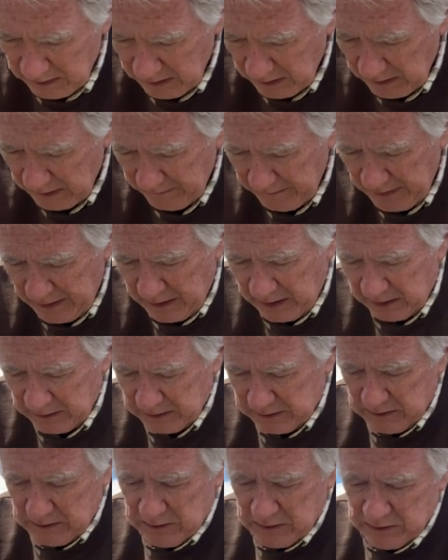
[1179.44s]
and then I'll
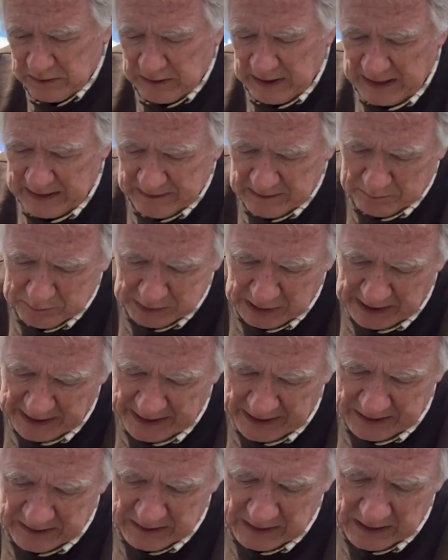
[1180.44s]
take the
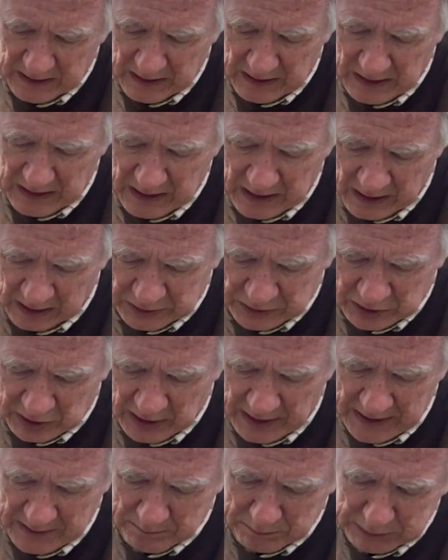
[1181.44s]
plant and I'll
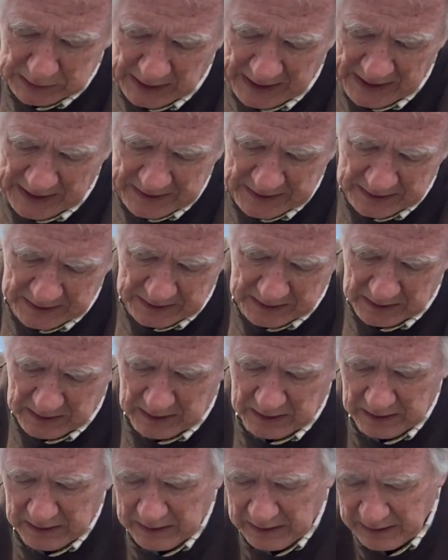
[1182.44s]
try to plant it
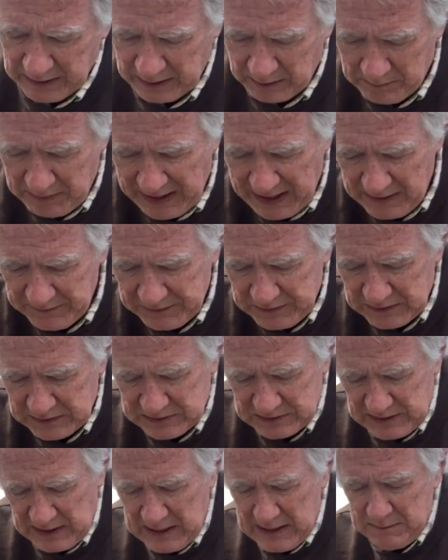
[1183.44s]
at about the
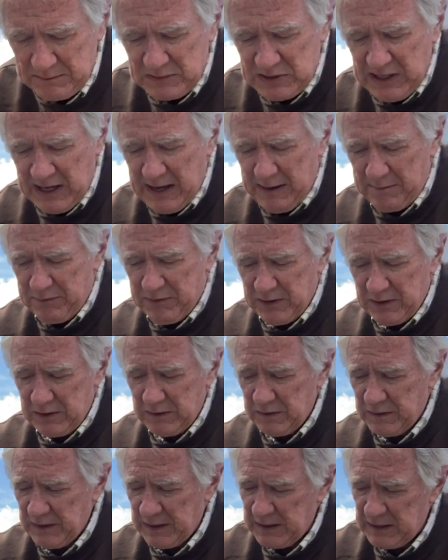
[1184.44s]
same depth
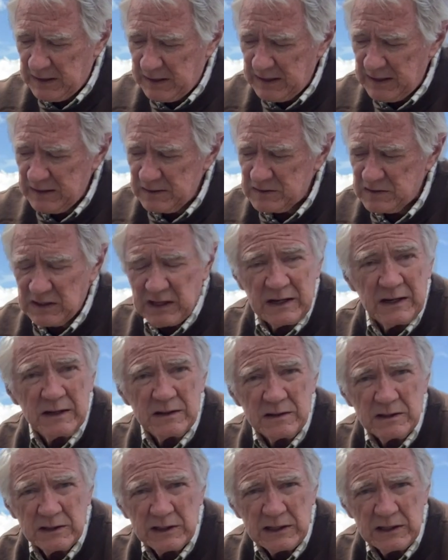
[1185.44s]
that it is in
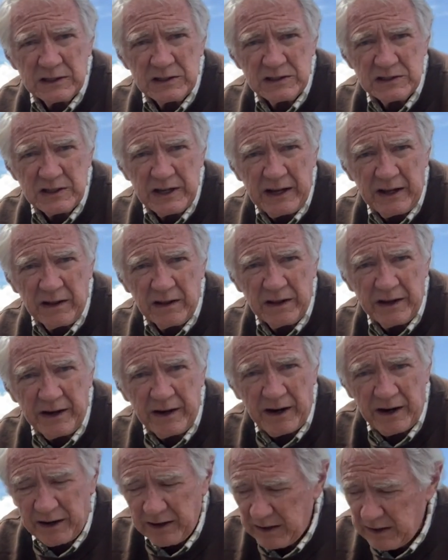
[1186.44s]
its little cell
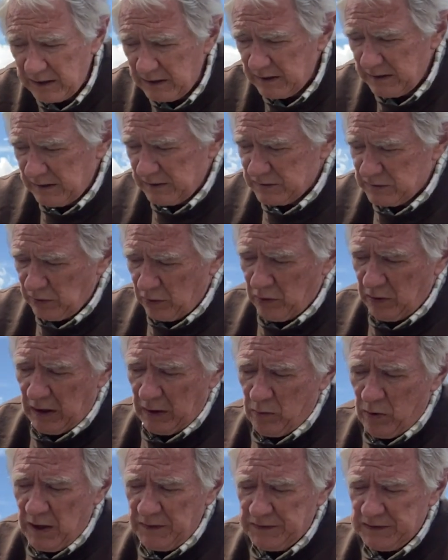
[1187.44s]
here. So I
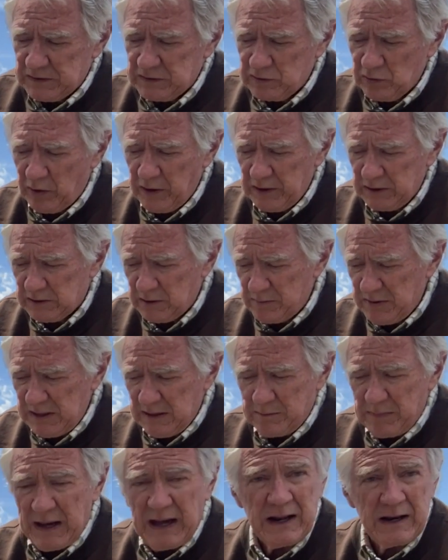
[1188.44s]
want the soil to be
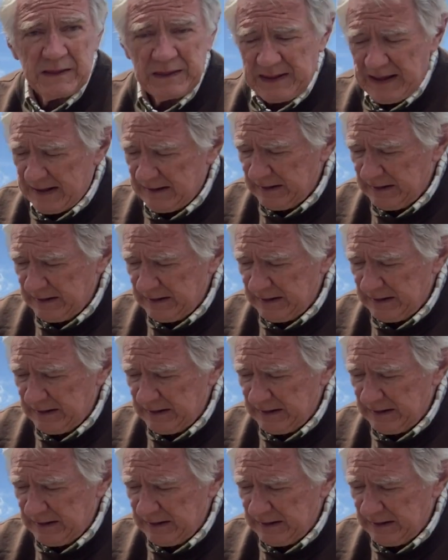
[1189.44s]
about at that